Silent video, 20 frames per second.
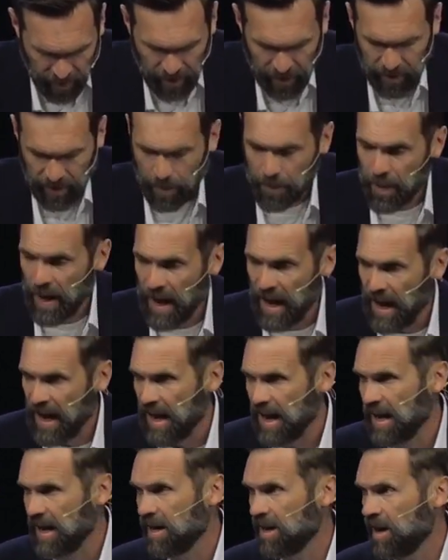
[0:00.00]
and the
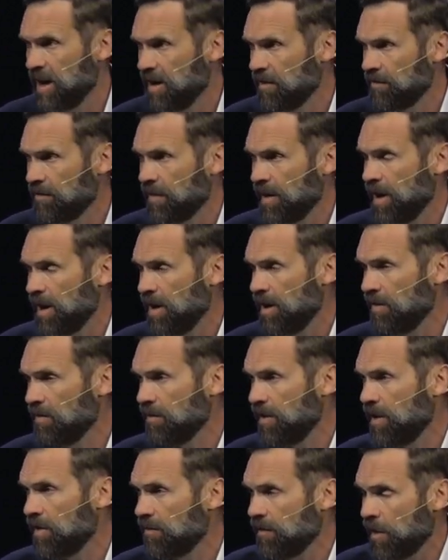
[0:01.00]
pain of,
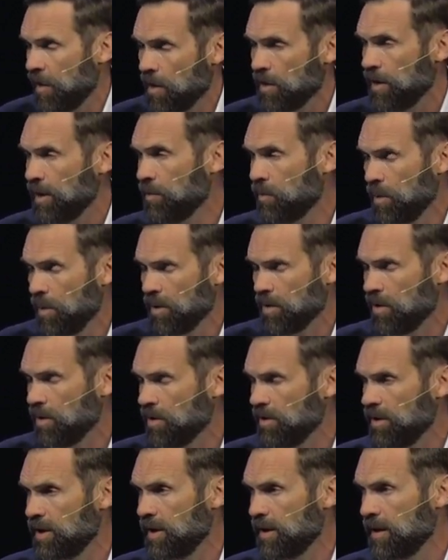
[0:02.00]
of a fallen
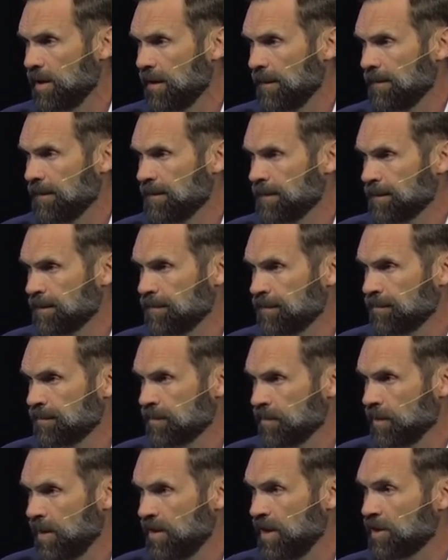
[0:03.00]
world.
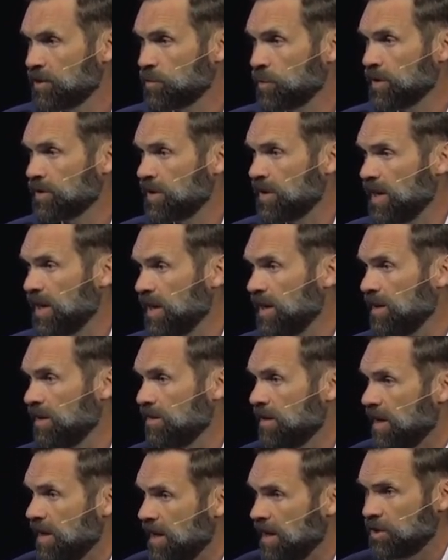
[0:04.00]
Now, this was the,
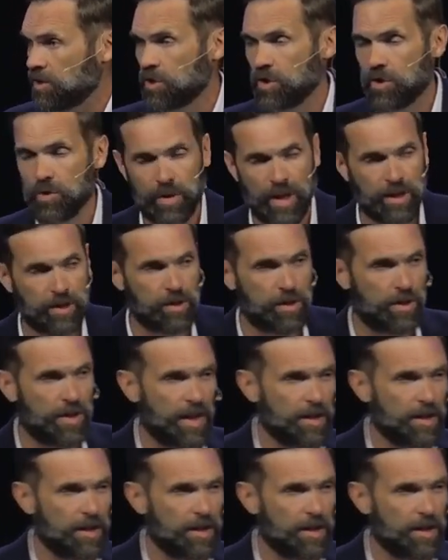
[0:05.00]
the issue that,